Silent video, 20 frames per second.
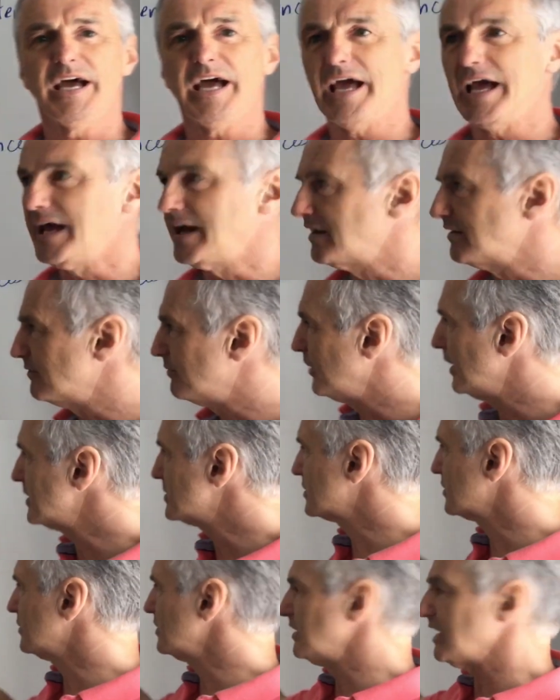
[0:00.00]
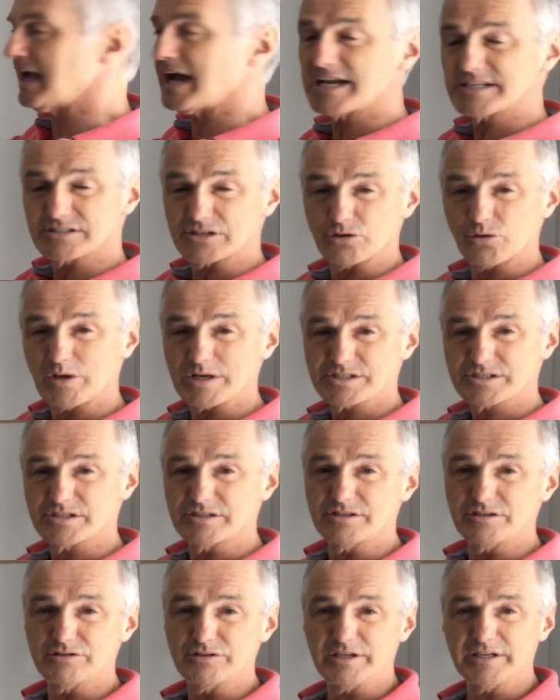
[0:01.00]
And basically, to ask a
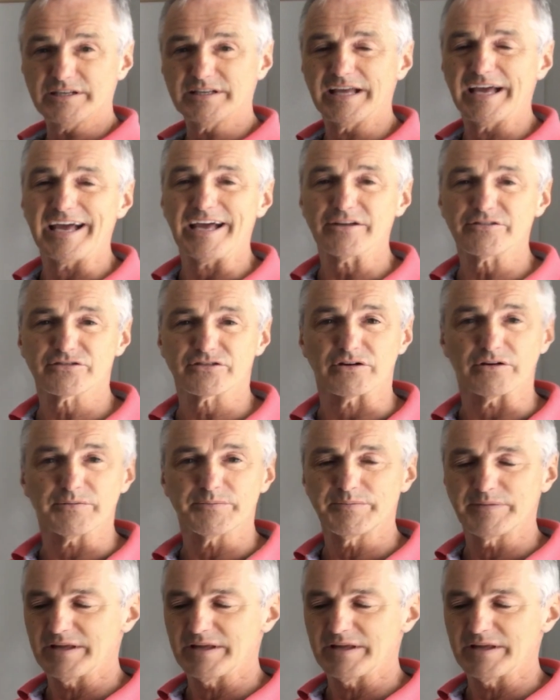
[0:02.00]
question, you need est-ce que.